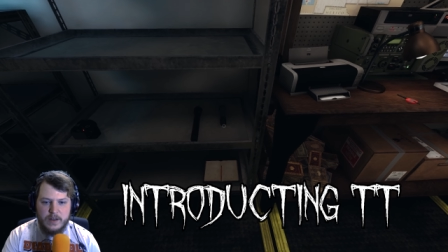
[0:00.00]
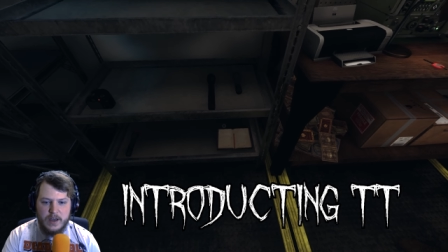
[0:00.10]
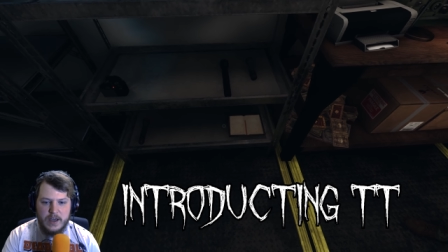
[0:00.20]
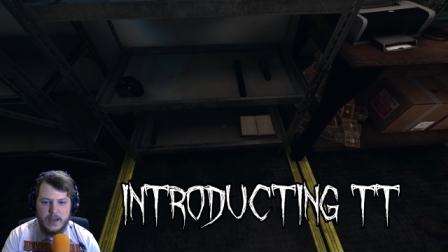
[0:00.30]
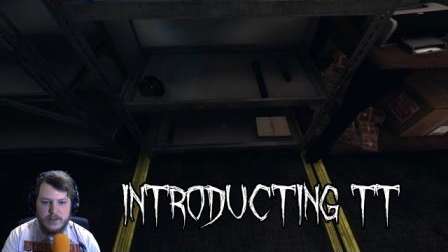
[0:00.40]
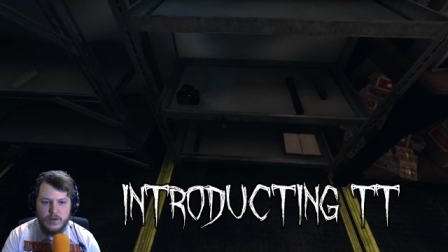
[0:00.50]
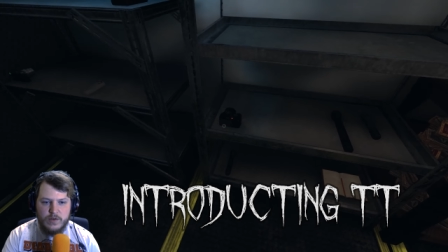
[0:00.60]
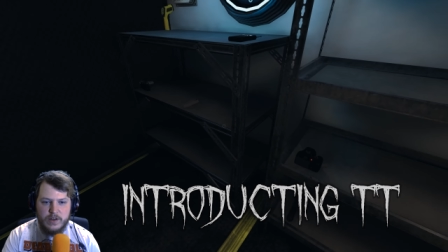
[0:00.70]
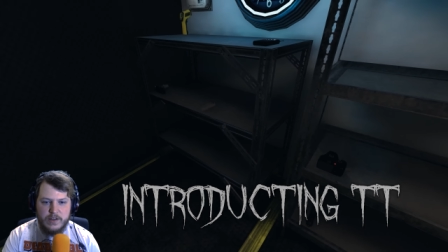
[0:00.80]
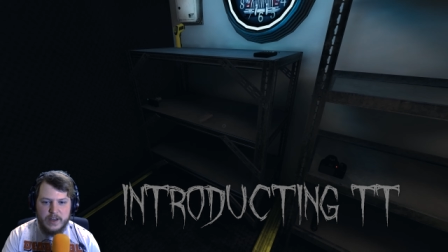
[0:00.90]
Here's all
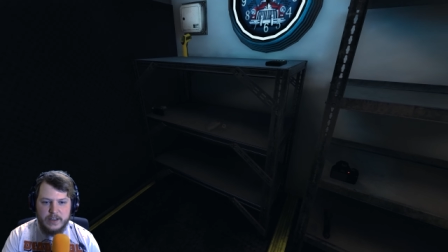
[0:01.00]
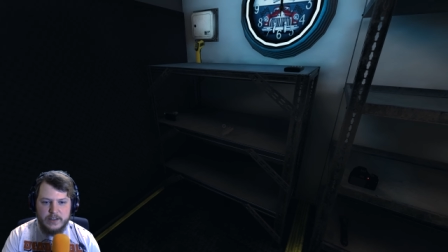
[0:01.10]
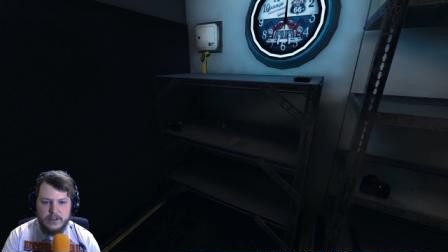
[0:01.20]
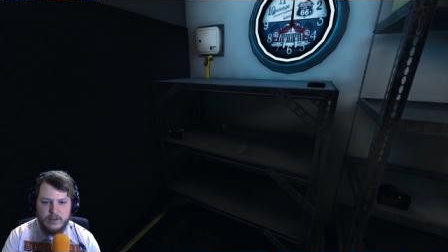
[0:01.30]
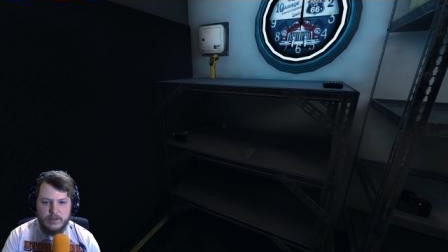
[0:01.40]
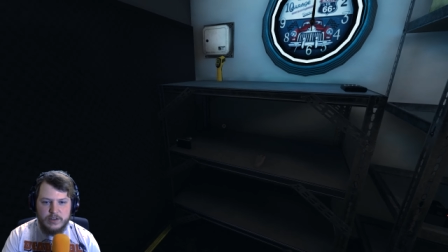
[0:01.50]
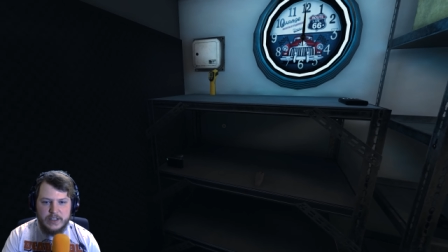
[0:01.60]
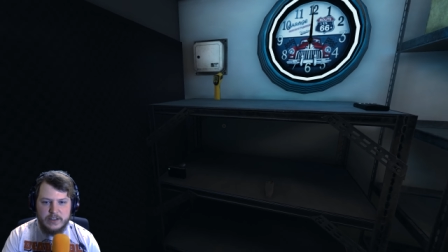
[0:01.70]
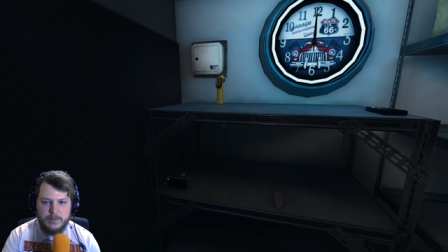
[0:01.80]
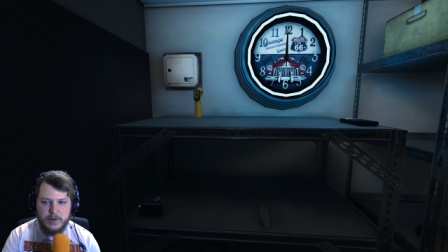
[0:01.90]
the things. They're all
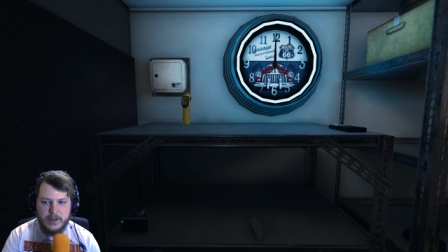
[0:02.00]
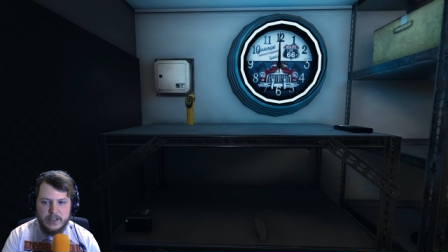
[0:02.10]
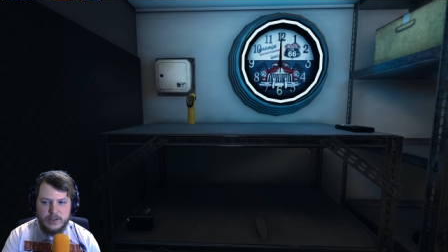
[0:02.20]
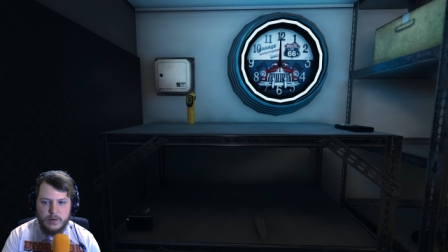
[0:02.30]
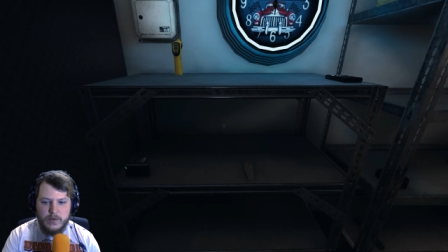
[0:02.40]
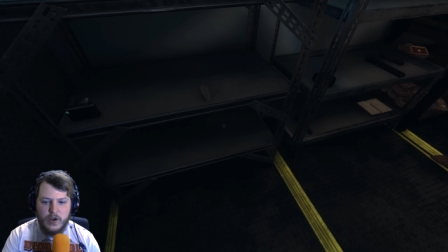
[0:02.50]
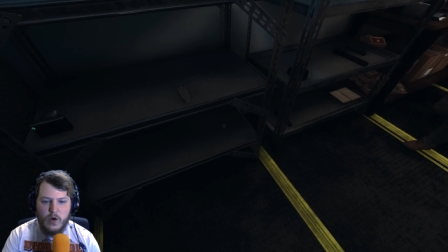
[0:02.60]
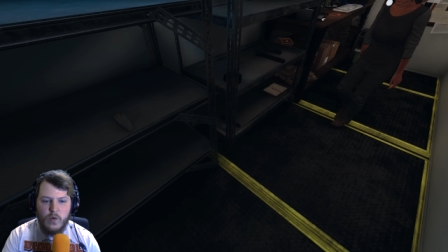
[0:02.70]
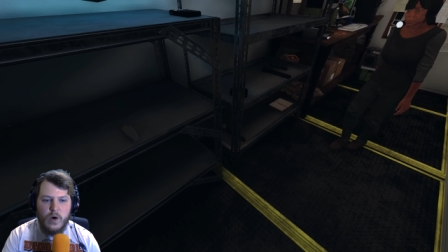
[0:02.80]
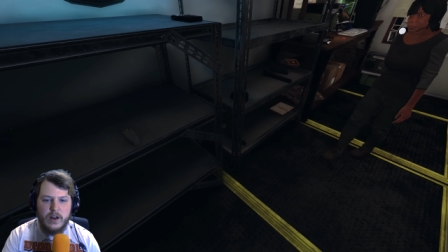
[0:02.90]
stacked up on here. So we've
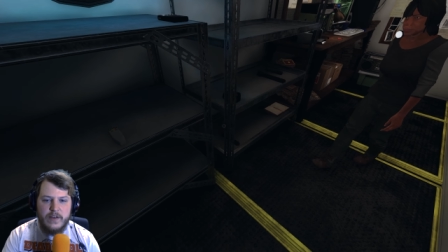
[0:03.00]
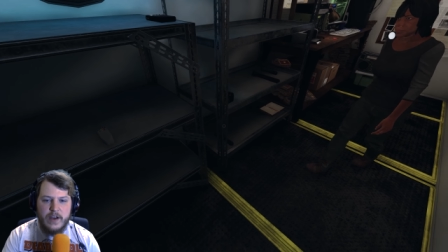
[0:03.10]
got one of